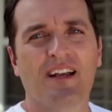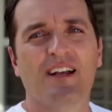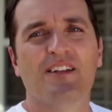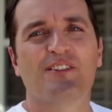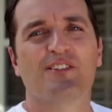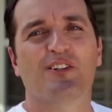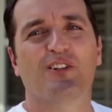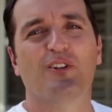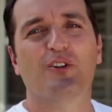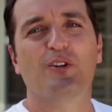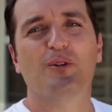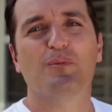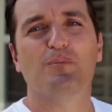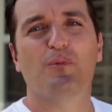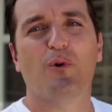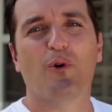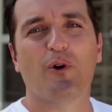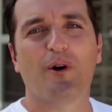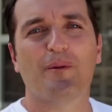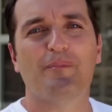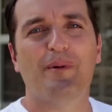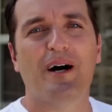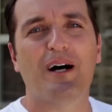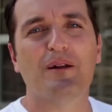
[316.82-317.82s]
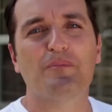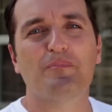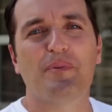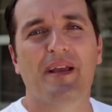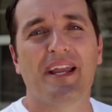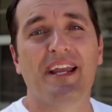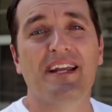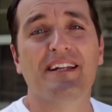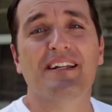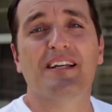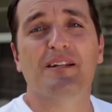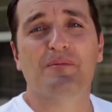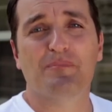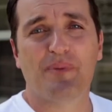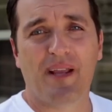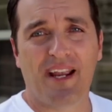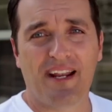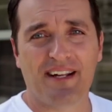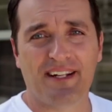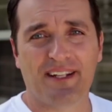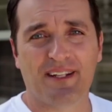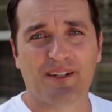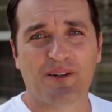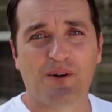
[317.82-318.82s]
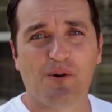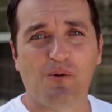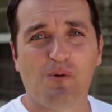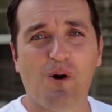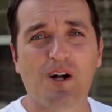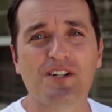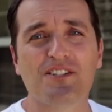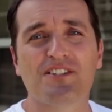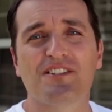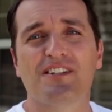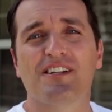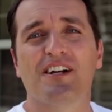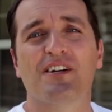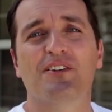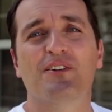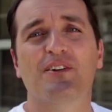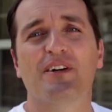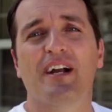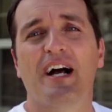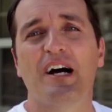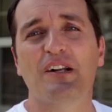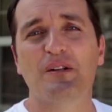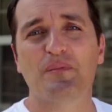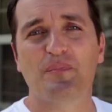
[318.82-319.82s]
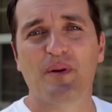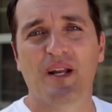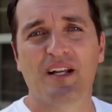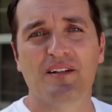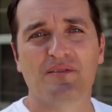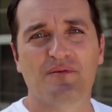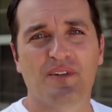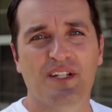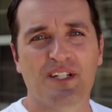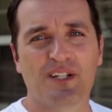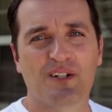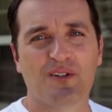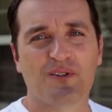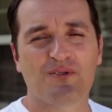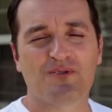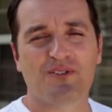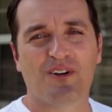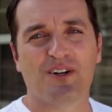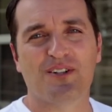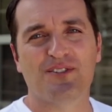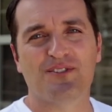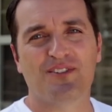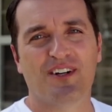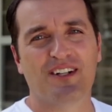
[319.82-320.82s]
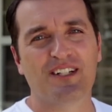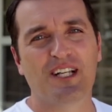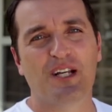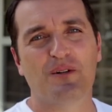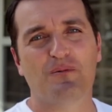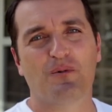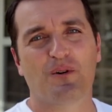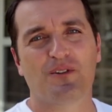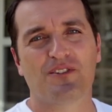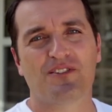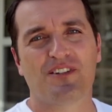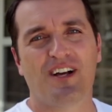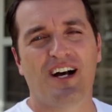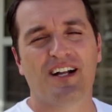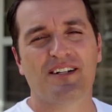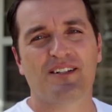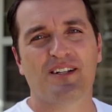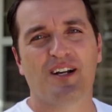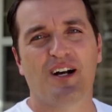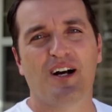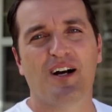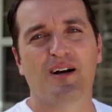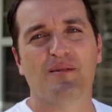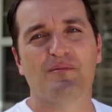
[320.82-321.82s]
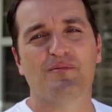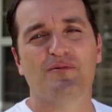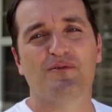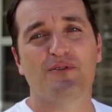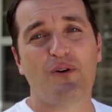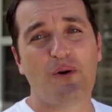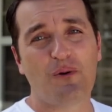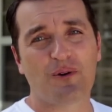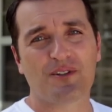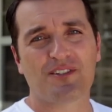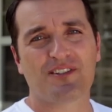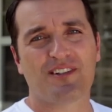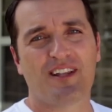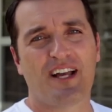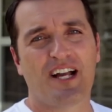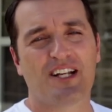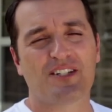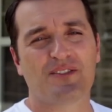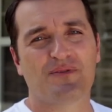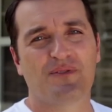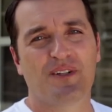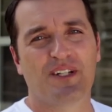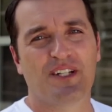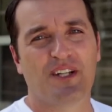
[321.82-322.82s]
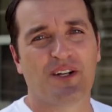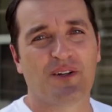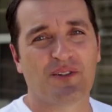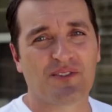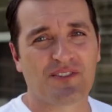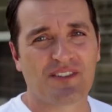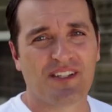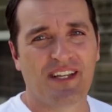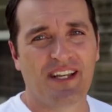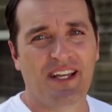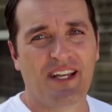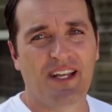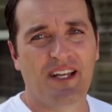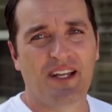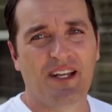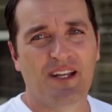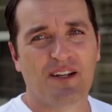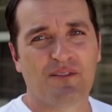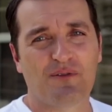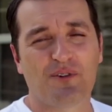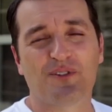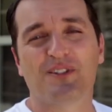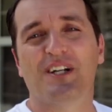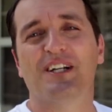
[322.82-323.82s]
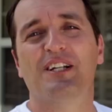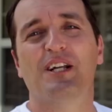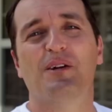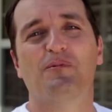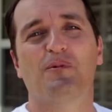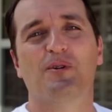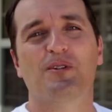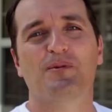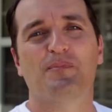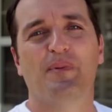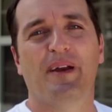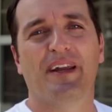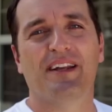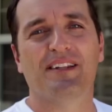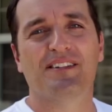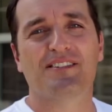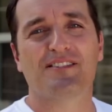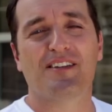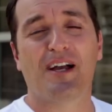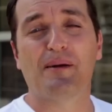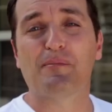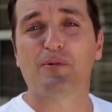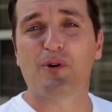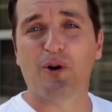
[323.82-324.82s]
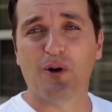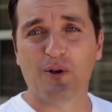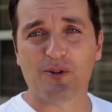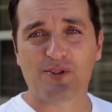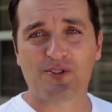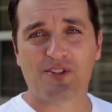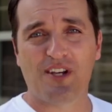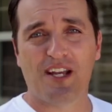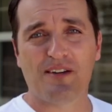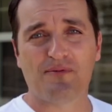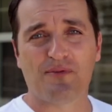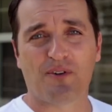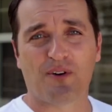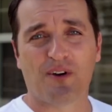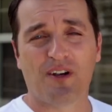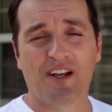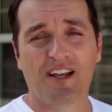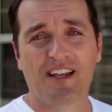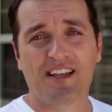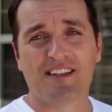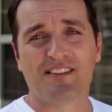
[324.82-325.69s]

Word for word: To learn more about paint and painting, watch the other How to Paint videos on dunnedwards.com forward slash videos. For Dunn Edwards Paints, I'm Cole Schaefer.